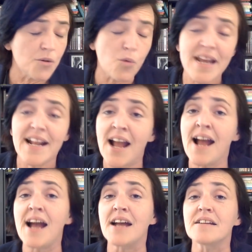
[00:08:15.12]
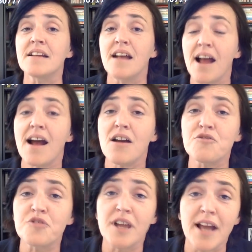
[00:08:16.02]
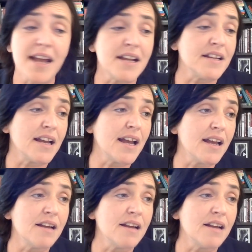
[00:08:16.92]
We can have a